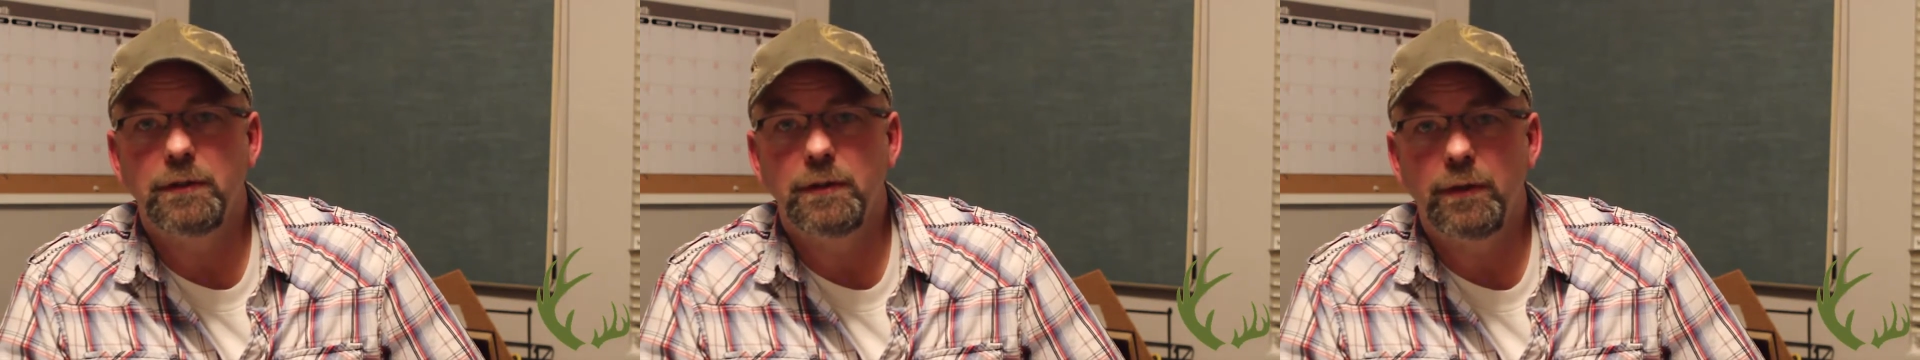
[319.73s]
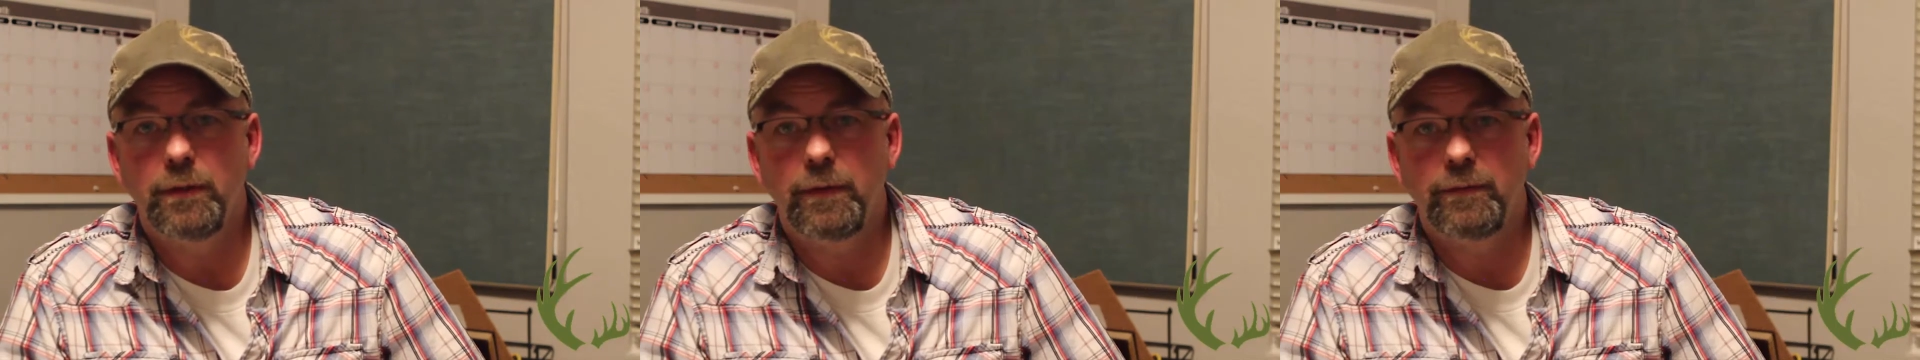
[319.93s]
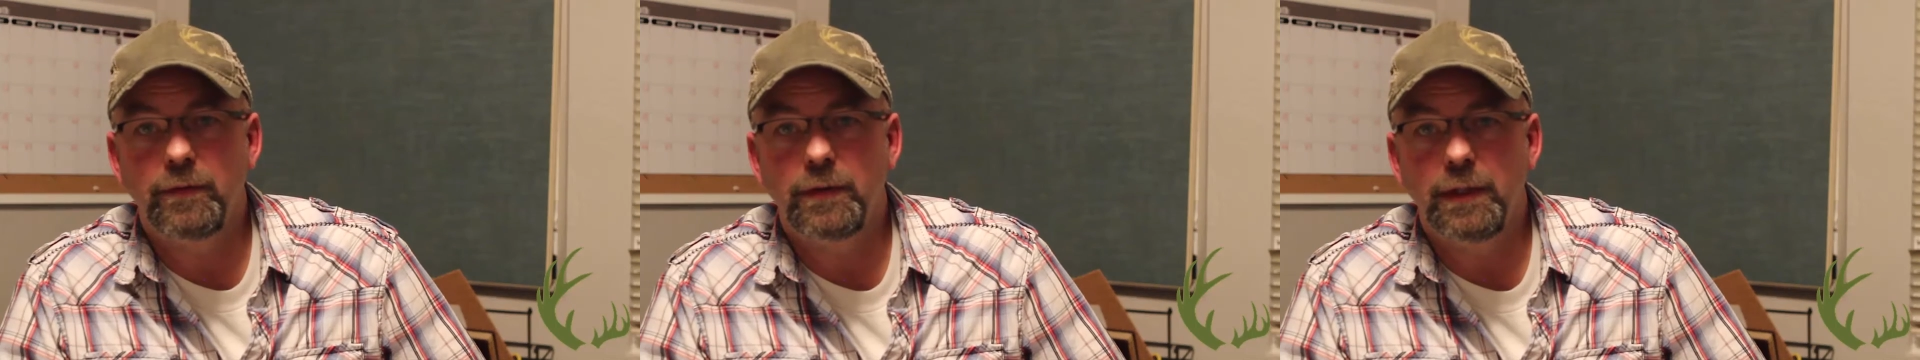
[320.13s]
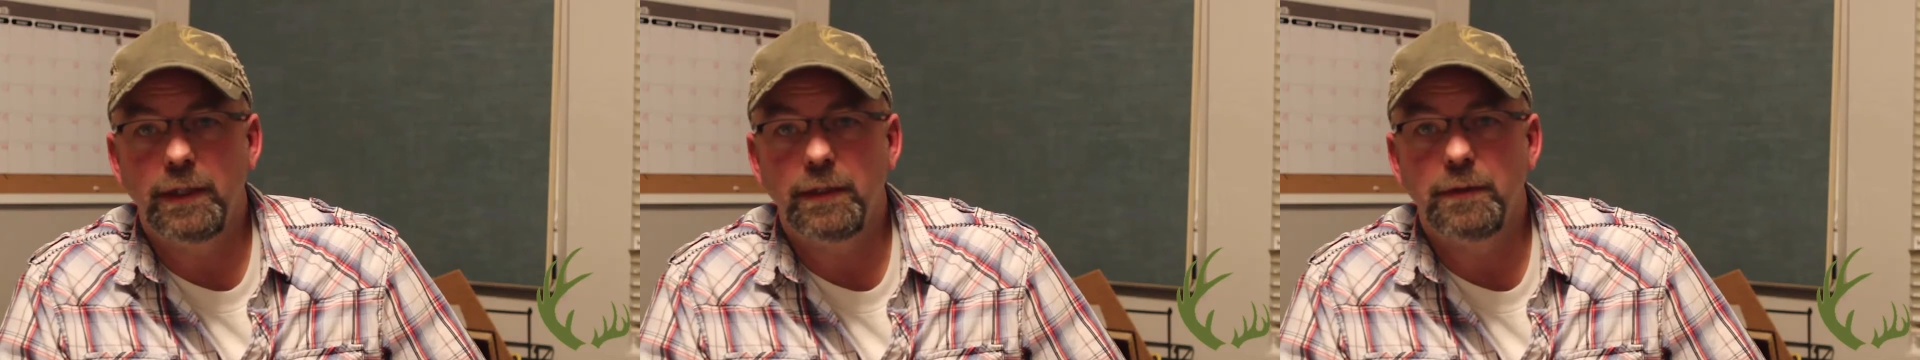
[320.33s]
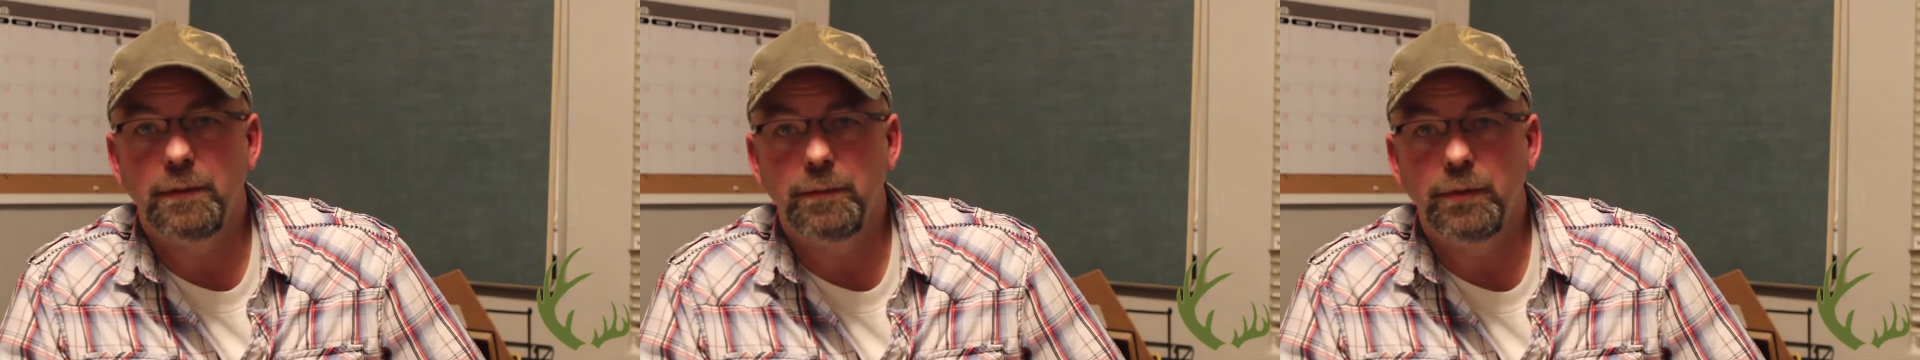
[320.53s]
to know
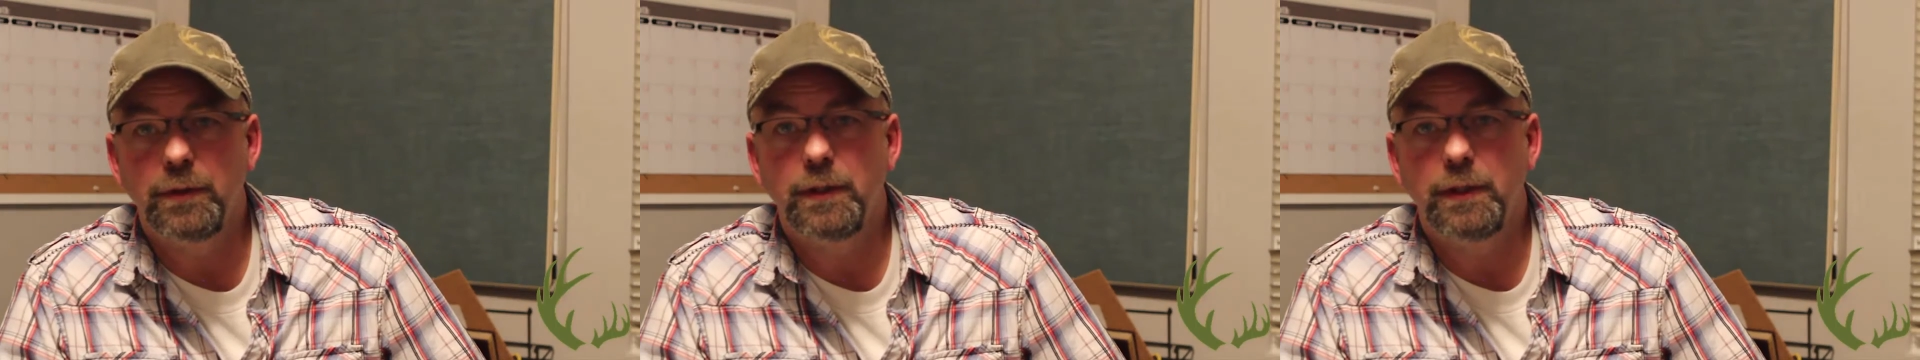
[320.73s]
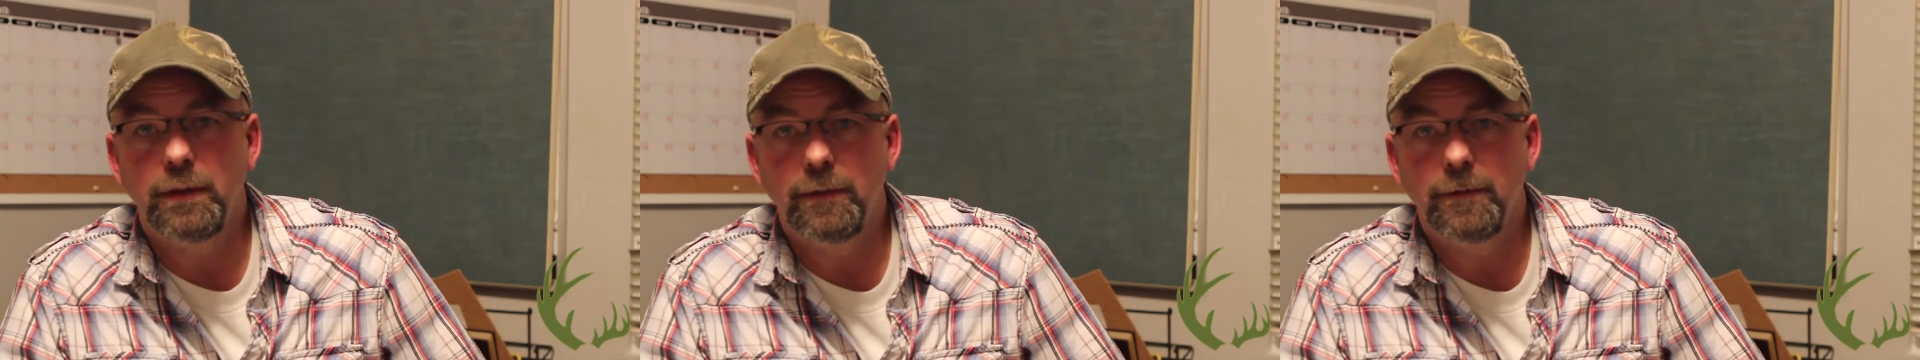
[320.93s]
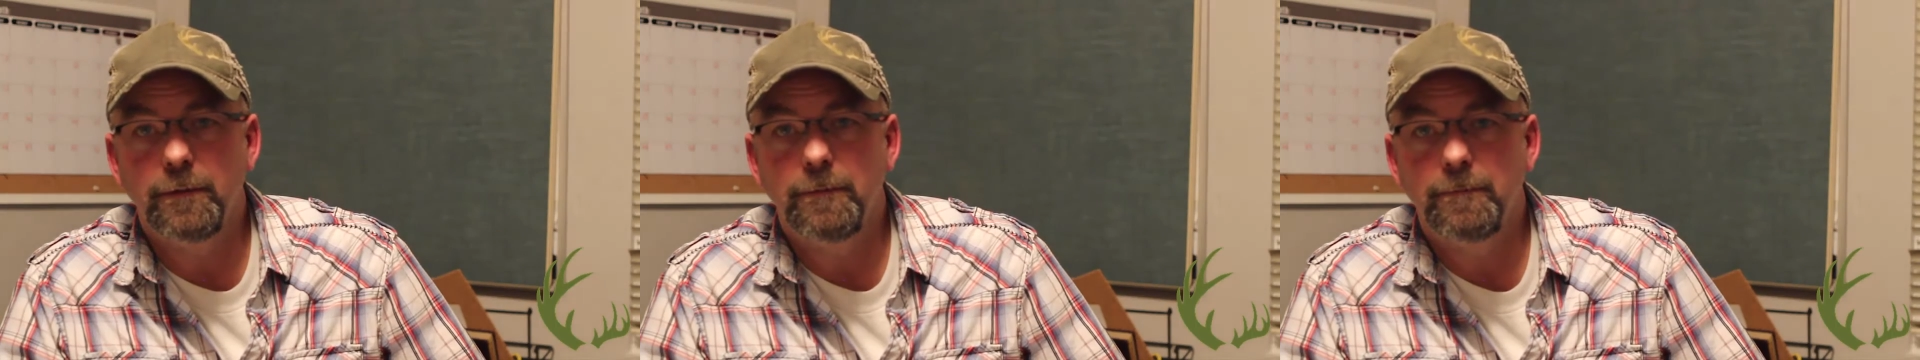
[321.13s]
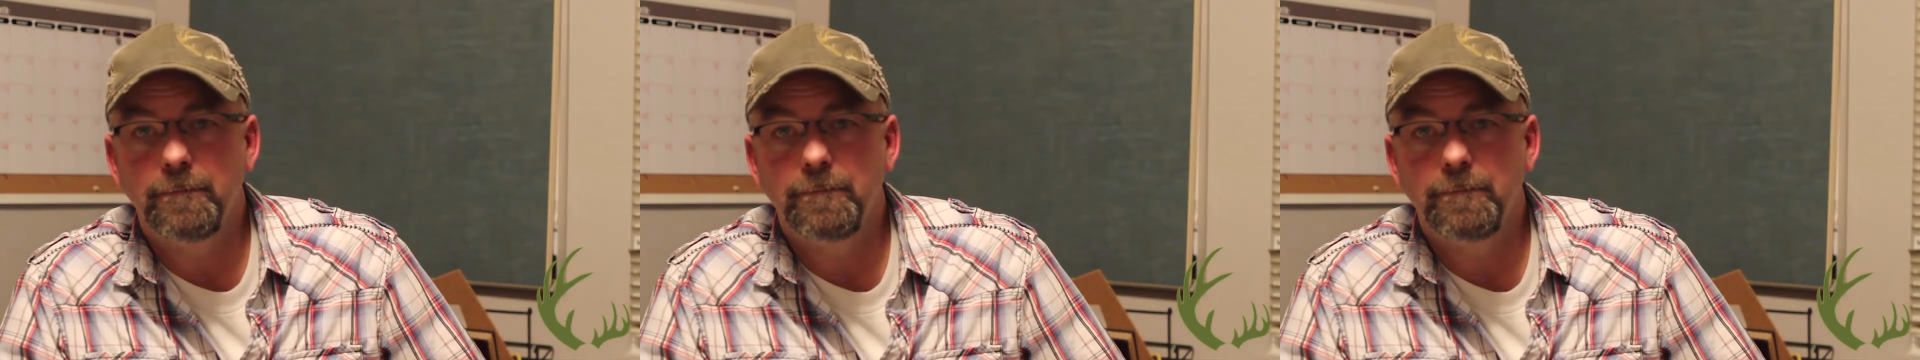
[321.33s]
everything in the book either.